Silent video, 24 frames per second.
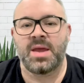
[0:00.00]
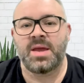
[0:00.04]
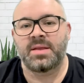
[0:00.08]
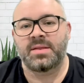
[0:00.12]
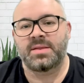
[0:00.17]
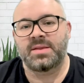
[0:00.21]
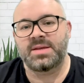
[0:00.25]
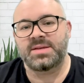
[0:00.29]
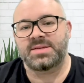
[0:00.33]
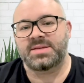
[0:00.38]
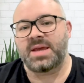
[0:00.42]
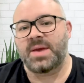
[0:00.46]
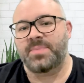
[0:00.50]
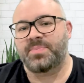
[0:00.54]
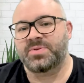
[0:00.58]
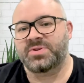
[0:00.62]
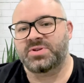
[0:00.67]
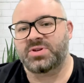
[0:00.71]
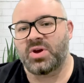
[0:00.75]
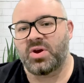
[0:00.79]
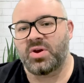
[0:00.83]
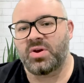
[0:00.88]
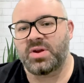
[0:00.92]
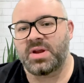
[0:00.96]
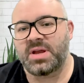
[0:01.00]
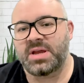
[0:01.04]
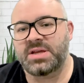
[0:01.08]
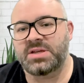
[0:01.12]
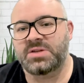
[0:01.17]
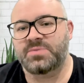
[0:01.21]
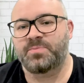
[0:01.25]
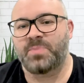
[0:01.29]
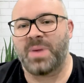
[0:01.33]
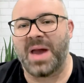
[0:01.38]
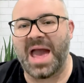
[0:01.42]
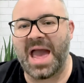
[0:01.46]
This episode
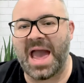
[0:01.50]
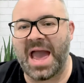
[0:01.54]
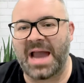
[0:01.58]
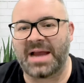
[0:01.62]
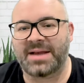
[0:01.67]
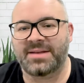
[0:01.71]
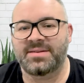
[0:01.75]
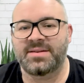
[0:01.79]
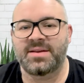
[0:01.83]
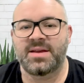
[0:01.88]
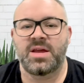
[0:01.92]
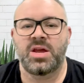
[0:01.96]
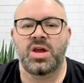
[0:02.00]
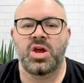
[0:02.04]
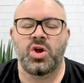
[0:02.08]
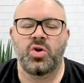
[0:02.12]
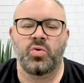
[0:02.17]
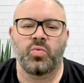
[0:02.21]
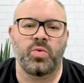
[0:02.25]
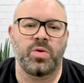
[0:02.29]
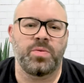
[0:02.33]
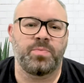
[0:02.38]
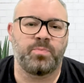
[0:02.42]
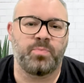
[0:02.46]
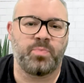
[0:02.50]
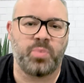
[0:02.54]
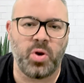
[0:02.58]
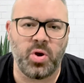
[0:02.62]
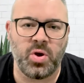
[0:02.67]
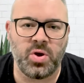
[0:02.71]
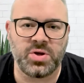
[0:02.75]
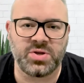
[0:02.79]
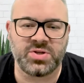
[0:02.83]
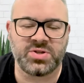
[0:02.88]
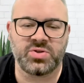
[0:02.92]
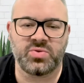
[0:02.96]
is packed with
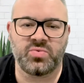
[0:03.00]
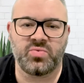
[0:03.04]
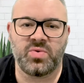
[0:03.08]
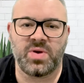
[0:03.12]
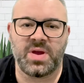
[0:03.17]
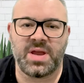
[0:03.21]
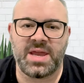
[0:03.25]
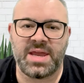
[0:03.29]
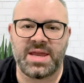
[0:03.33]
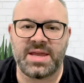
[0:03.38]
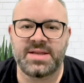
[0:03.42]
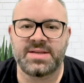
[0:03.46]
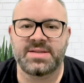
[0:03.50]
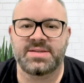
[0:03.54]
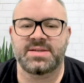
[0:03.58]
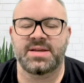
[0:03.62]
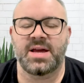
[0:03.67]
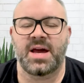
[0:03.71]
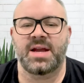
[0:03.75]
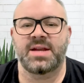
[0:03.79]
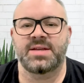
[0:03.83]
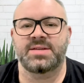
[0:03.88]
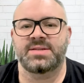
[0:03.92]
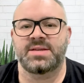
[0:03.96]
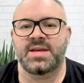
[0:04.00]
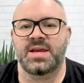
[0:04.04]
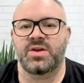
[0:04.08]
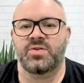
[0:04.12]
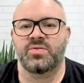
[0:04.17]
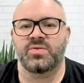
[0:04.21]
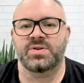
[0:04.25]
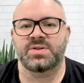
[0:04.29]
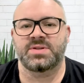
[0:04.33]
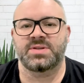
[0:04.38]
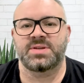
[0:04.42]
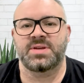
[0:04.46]
personal insider
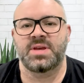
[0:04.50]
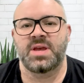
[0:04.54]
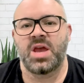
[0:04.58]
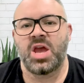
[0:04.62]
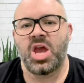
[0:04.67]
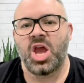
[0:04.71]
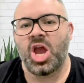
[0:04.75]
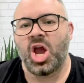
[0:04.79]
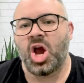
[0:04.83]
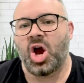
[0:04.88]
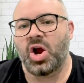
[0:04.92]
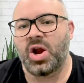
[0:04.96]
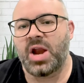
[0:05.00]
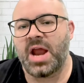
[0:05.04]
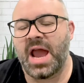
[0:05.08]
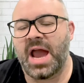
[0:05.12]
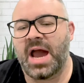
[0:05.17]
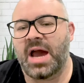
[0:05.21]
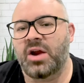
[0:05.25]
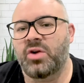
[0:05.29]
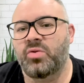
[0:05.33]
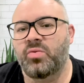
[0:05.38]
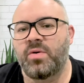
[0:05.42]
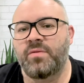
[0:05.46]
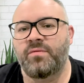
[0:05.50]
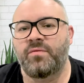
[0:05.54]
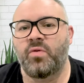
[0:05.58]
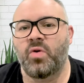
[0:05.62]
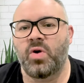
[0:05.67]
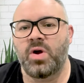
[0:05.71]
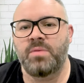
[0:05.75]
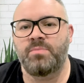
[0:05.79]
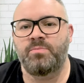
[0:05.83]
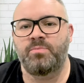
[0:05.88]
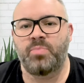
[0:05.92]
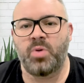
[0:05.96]
secrets on how to
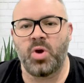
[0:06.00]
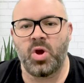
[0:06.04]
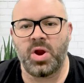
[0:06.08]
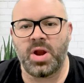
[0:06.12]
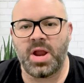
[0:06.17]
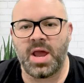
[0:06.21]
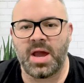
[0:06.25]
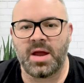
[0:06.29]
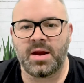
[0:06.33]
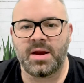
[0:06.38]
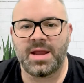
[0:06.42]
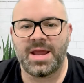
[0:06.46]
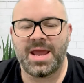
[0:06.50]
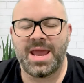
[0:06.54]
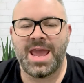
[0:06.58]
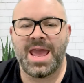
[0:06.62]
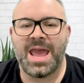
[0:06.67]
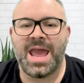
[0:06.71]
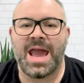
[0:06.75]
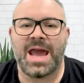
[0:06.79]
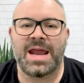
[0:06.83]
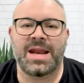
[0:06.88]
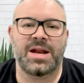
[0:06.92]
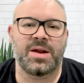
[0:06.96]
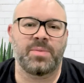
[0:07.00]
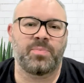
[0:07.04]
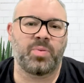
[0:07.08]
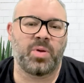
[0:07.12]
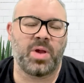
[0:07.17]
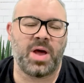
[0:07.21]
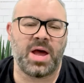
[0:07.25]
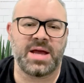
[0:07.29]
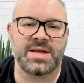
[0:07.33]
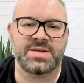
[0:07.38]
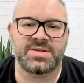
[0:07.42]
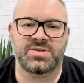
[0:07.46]
avoid burnout, and it
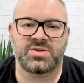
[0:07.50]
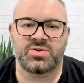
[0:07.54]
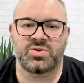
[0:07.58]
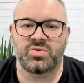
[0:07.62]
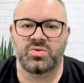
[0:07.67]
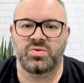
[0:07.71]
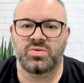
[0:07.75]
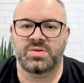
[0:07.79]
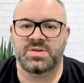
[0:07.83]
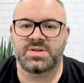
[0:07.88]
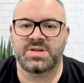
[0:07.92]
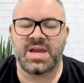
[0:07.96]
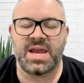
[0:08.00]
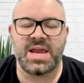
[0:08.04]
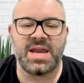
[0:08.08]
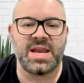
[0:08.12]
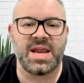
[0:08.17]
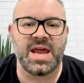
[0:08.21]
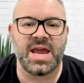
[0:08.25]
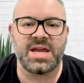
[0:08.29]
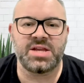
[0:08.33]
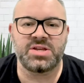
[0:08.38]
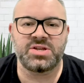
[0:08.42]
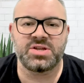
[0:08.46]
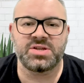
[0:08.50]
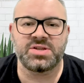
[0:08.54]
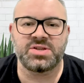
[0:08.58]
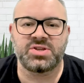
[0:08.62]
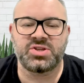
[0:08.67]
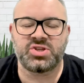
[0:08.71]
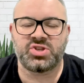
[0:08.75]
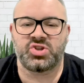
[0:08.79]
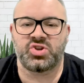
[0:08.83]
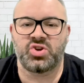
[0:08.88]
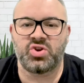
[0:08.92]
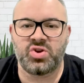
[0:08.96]
applies to teenagers,
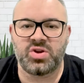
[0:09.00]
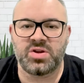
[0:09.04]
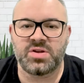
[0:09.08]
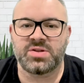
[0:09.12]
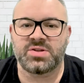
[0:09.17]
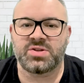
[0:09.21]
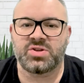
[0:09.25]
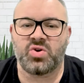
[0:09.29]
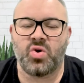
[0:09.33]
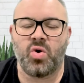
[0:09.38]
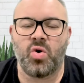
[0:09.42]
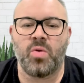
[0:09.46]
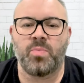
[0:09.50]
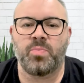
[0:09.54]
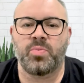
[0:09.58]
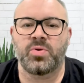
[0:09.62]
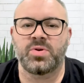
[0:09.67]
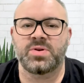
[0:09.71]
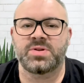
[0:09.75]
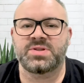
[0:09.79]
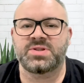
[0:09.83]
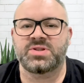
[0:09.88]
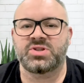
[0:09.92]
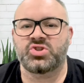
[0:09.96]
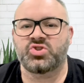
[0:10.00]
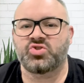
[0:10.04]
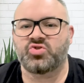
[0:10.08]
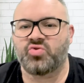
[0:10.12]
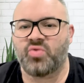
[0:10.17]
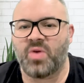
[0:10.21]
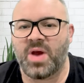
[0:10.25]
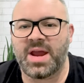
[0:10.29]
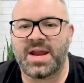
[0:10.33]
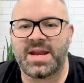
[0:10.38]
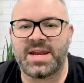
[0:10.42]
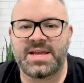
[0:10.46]
students, corporates,
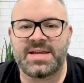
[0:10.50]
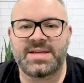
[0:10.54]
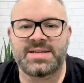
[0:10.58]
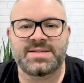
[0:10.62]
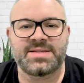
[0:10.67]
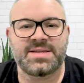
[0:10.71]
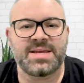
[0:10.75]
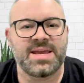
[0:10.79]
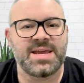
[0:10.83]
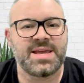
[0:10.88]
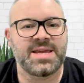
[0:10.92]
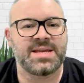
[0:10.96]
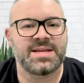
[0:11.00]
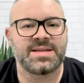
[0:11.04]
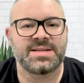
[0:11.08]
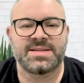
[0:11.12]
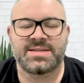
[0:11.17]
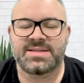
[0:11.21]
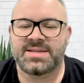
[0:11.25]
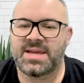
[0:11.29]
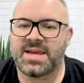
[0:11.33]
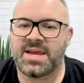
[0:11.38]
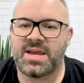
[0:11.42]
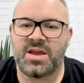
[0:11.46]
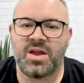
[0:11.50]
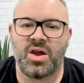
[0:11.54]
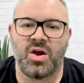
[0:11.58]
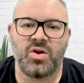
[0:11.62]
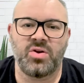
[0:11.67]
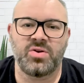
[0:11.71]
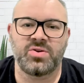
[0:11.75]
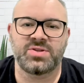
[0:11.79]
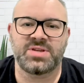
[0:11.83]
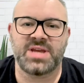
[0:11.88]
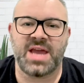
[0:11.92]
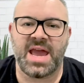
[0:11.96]
tradies,
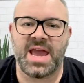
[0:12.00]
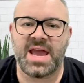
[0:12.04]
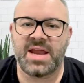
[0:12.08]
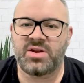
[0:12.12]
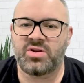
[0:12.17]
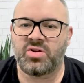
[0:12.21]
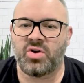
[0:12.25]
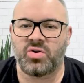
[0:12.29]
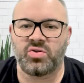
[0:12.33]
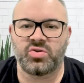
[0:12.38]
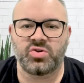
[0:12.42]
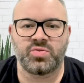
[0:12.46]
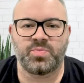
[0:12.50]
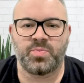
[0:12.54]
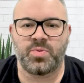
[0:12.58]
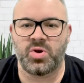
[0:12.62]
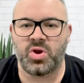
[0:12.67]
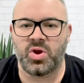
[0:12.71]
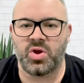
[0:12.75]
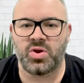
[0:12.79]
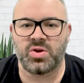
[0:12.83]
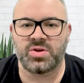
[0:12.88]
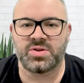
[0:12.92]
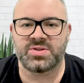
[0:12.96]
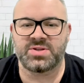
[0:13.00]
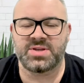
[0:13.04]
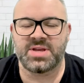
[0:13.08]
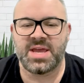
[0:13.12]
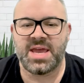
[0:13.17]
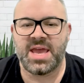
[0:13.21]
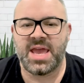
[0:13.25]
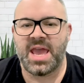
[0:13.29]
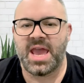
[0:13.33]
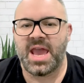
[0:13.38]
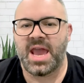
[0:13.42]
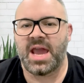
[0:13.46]
CEOs, and entrepreneurs.
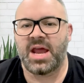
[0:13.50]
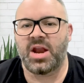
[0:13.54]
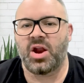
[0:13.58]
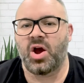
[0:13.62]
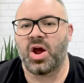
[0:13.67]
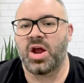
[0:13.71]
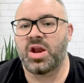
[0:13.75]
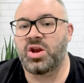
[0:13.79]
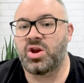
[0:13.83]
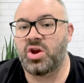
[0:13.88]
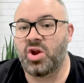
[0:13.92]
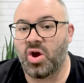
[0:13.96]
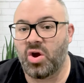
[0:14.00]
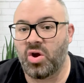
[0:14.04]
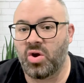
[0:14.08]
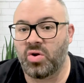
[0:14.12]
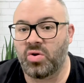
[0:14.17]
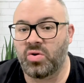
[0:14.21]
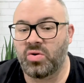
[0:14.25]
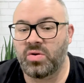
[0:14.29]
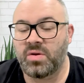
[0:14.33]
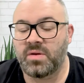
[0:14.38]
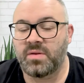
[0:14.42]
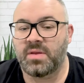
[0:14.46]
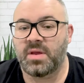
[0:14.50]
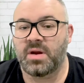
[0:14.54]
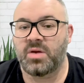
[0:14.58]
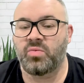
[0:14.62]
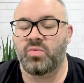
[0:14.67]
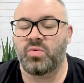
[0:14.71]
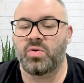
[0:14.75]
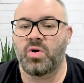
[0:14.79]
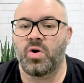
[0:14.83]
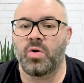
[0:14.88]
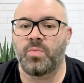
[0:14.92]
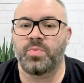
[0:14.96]
And I know that it
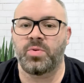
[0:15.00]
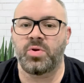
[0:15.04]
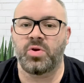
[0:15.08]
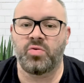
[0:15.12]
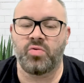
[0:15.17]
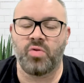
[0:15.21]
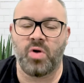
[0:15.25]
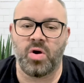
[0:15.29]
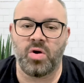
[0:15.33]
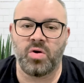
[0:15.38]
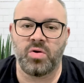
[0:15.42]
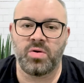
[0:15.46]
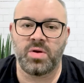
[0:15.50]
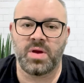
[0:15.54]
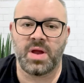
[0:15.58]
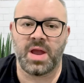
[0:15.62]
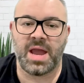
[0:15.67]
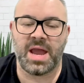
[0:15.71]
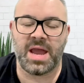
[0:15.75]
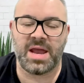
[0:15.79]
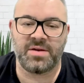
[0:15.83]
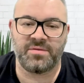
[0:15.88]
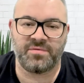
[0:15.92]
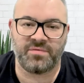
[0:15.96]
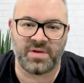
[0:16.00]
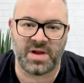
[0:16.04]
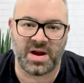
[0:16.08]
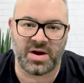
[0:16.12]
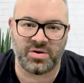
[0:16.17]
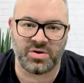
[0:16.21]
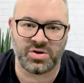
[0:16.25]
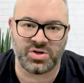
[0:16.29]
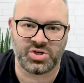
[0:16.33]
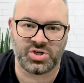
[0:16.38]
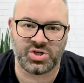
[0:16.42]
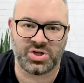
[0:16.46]
will help you grow and
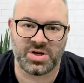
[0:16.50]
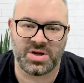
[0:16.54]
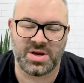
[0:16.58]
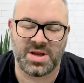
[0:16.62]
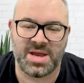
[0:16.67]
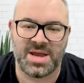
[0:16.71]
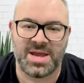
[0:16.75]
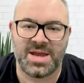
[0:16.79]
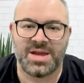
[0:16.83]
flourish.